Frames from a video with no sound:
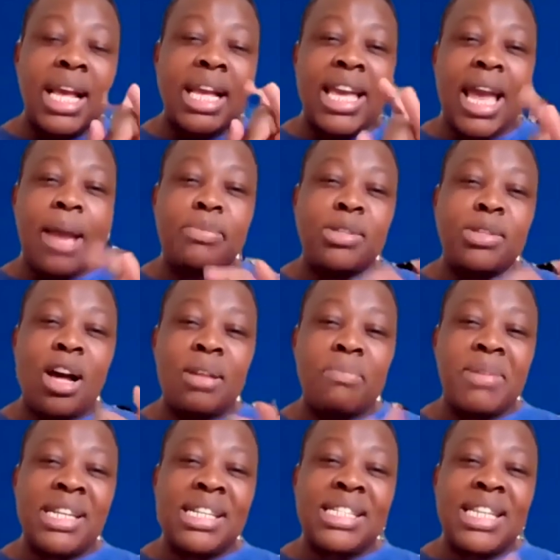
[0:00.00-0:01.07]
Cape
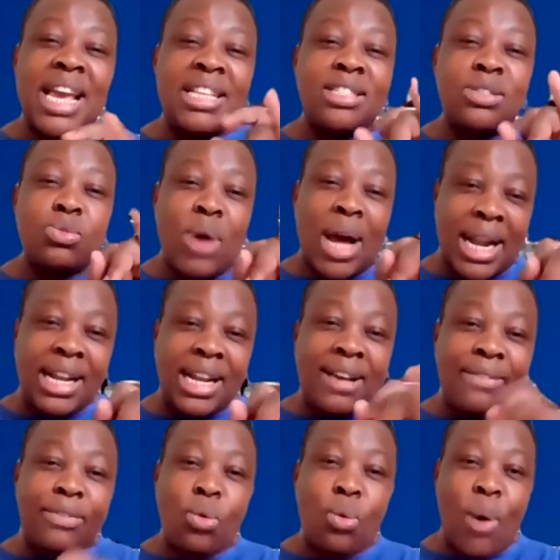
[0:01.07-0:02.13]
Town maintains
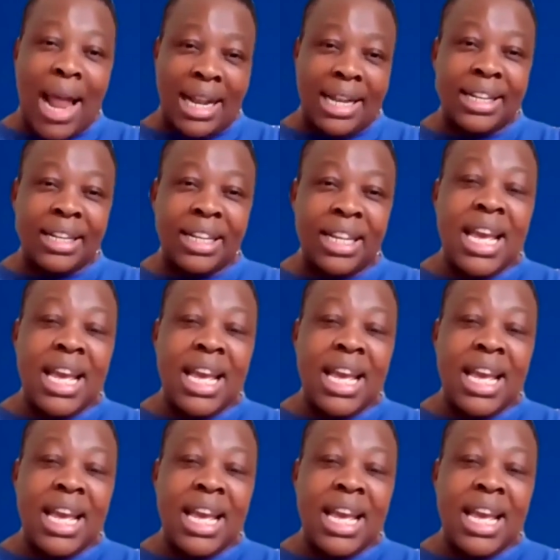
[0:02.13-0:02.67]
level 1.